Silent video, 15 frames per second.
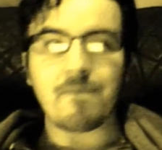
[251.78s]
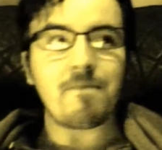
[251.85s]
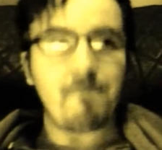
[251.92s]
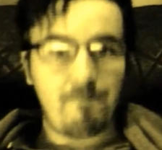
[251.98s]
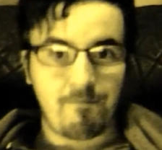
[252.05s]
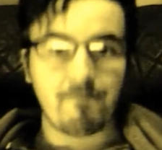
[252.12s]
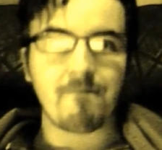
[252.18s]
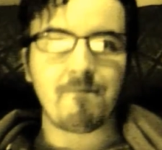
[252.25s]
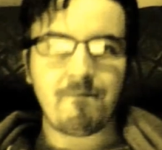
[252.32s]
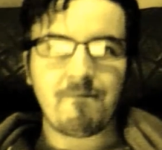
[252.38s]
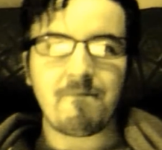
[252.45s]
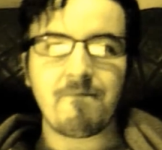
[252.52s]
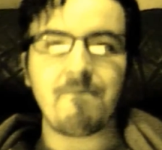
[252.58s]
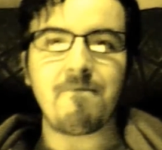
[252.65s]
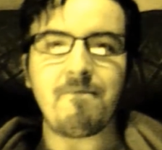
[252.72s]
Mm,
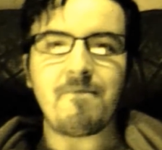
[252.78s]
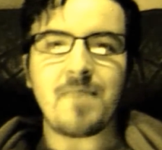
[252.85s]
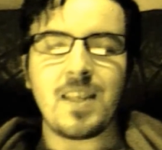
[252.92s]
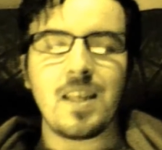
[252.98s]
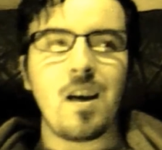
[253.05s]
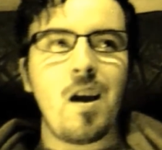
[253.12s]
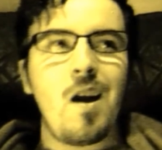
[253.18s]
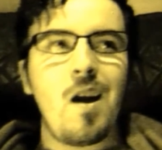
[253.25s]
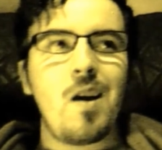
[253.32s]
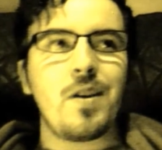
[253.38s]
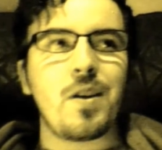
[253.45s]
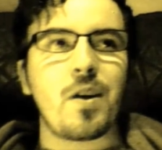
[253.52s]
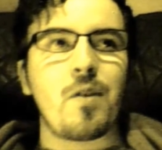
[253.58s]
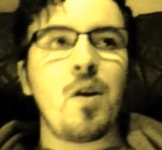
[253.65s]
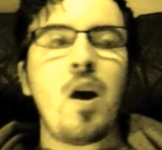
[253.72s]

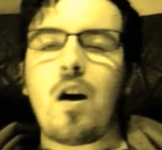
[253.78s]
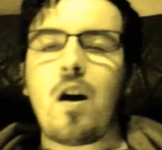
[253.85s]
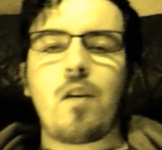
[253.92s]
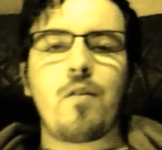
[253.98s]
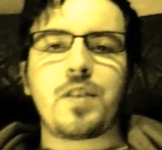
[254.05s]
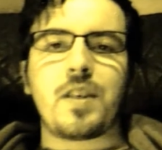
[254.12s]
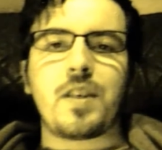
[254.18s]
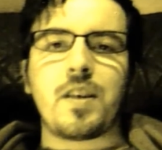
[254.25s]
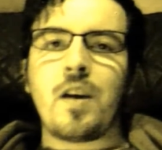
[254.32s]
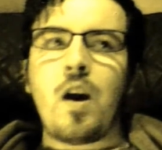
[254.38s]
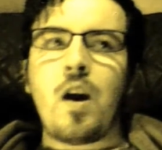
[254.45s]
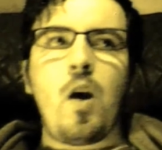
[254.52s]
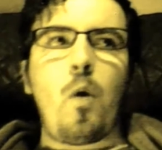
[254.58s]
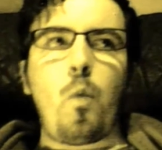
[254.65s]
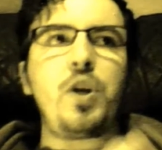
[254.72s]
and obviously
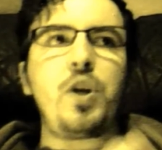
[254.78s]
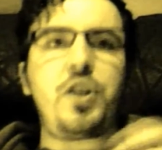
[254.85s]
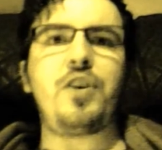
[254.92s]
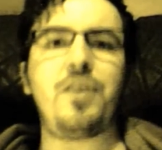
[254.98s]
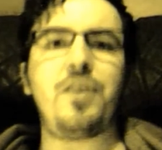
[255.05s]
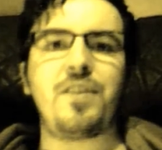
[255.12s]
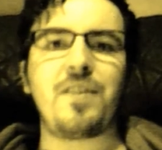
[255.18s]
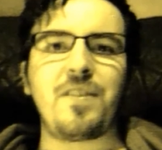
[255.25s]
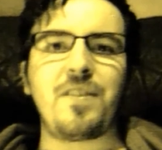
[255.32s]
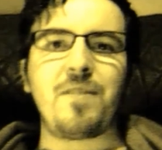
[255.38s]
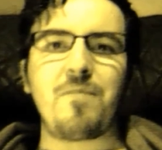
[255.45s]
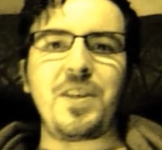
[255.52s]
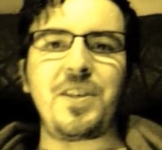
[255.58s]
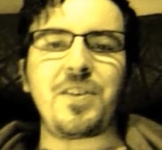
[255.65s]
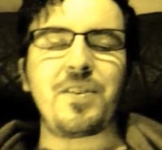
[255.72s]
we
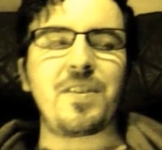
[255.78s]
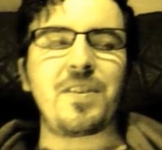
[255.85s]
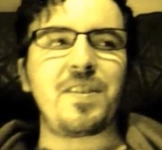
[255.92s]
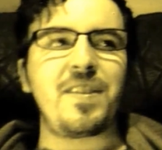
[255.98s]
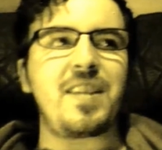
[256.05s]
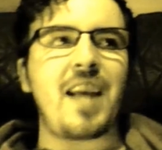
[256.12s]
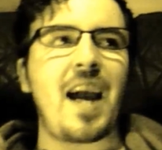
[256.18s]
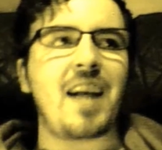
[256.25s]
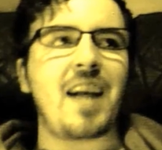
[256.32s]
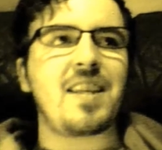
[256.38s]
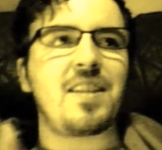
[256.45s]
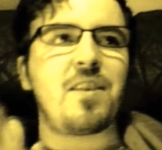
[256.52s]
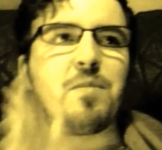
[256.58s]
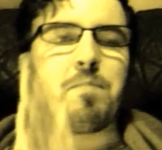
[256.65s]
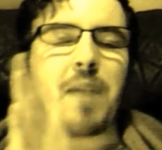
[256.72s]
shouldn't tax
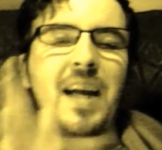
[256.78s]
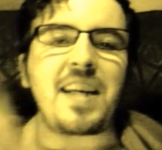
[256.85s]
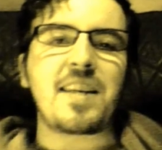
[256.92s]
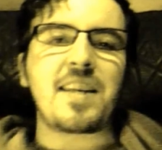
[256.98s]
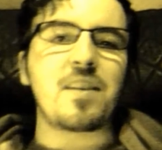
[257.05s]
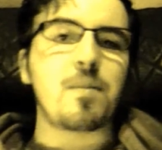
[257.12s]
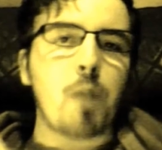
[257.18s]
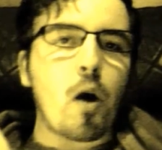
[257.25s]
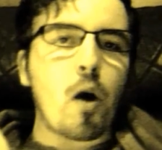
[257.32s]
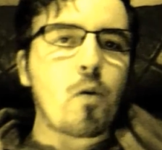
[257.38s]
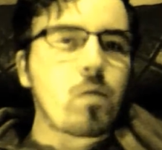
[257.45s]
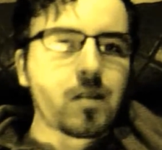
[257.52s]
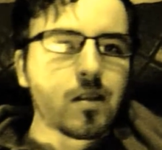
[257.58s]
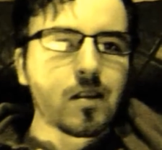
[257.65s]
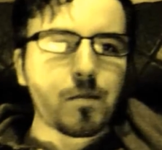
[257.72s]
those bankers'
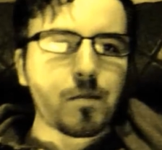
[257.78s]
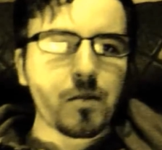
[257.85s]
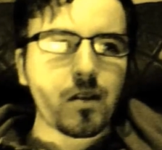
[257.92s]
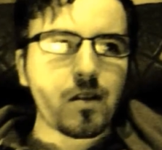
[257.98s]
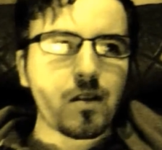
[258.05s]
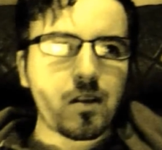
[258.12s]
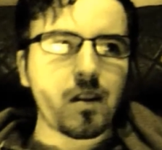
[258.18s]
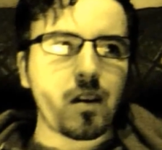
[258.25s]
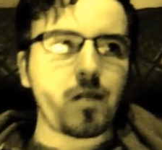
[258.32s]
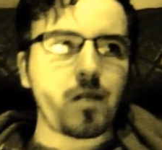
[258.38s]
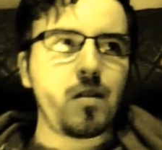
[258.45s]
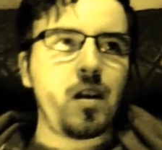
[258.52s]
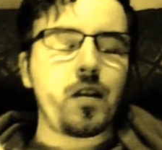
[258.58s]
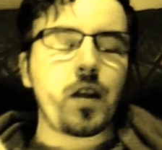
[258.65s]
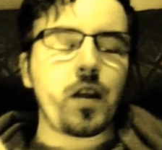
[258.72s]
bonuses, because
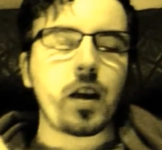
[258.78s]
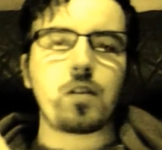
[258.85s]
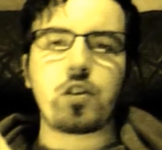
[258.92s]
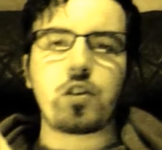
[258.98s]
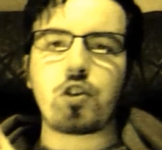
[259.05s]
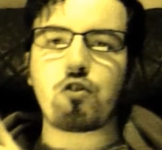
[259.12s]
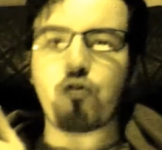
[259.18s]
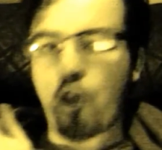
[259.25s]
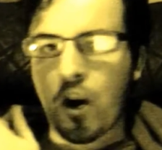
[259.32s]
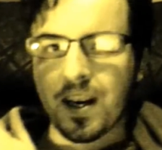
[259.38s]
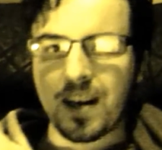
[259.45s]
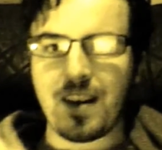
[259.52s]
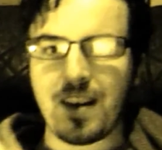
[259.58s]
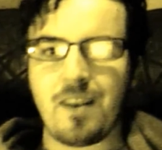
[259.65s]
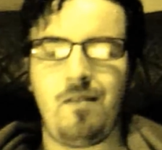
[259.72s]
they could
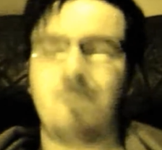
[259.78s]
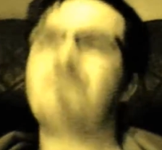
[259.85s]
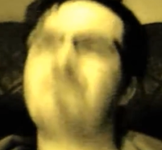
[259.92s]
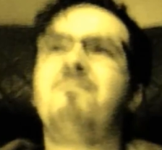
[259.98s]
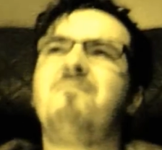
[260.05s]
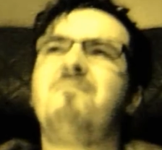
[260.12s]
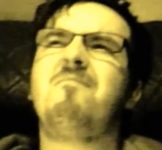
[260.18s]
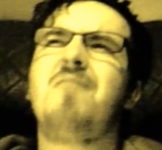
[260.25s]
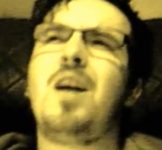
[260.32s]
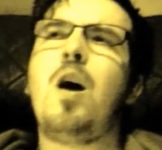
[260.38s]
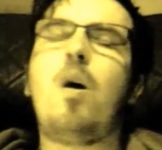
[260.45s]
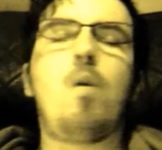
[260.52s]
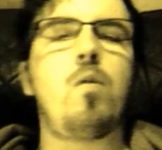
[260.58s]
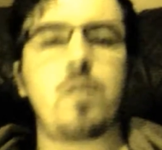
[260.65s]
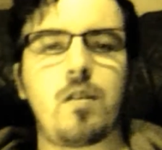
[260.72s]
strike.
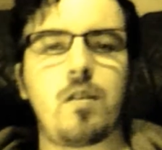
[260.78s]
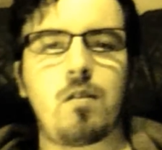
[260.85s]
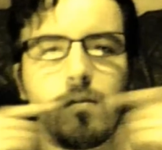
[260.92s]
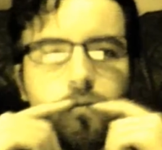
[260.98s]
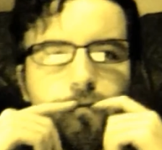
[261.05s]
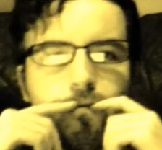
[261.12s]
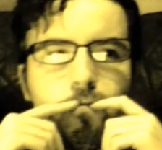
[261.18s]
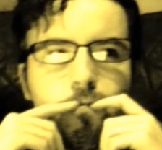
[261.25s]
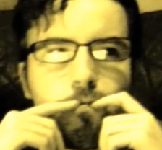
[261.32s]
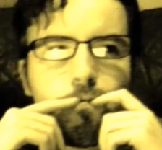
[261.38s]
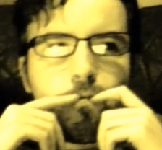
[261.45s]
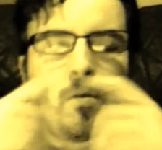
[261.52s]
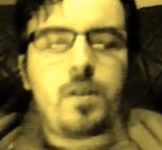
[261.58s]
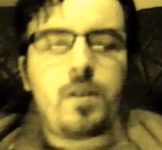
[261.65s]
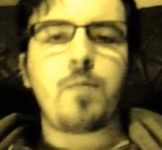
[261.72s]
What was it?
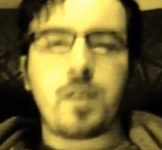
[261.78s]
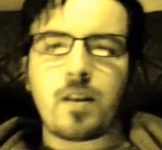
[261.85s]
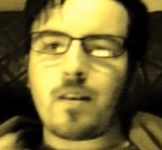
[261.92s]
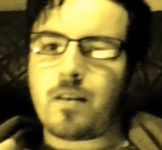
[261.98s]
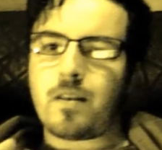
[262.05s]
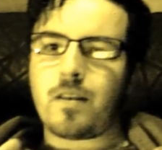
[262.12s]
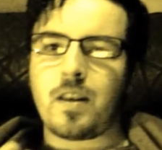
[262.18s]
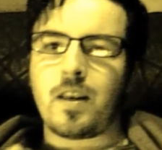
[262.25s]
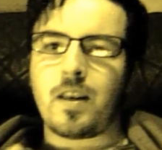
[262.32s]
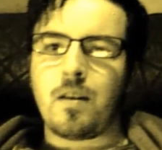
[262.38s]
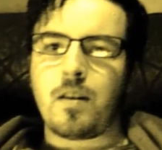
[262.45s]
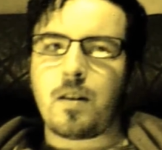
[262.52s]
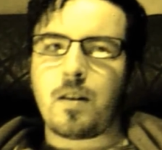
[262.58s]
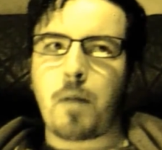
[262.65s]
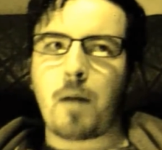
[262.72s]
What was it we said to the
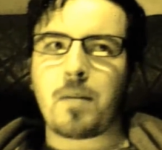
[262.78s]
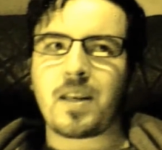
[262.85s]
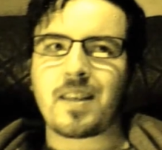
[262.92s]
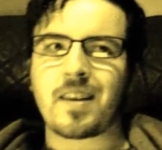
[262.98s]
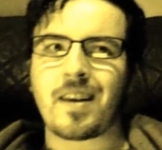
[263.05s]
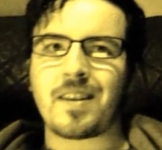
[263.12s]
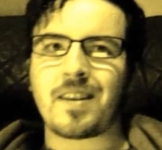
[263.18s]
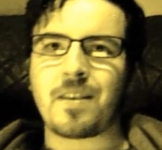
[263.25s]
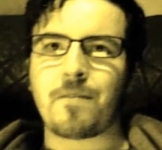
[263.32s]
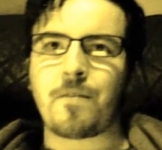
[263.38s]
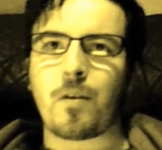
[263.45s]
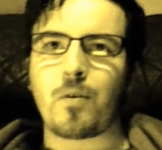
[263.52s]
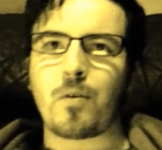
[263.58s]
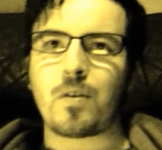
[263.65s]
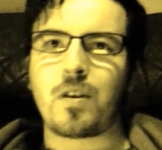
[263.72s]
public sector
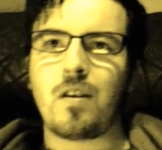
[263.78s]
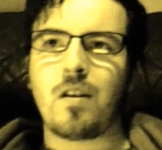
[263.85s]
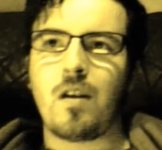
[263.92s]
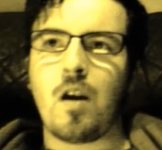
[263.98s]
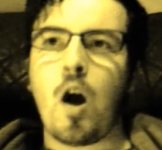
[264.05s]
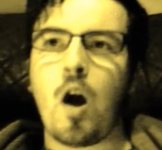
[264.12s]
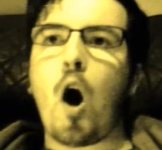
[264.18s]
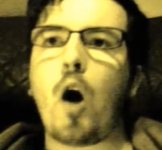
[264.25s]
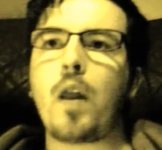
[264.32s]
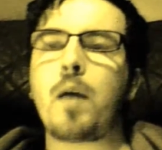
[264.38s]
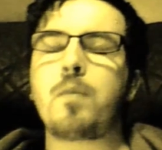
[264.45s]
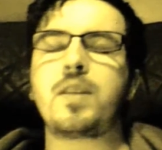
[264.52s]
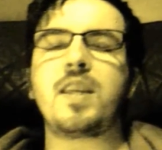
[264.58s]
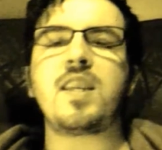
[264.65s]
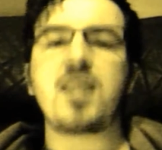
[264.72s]
folk? Oh, that
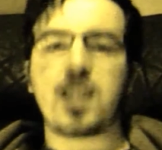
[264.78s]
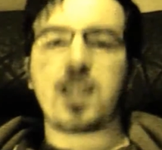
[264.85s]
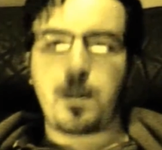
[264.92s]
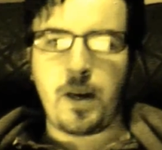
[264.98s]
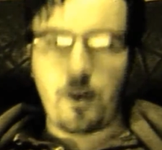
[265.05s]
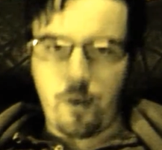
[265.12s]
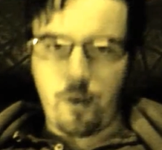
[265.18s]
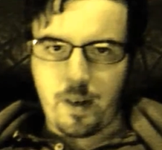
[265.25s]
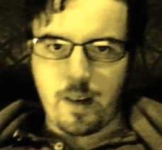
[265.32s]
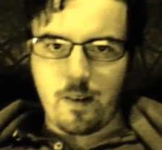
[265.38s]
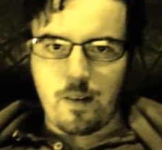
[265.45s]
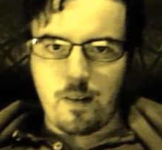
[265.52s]
was it. Spin on it.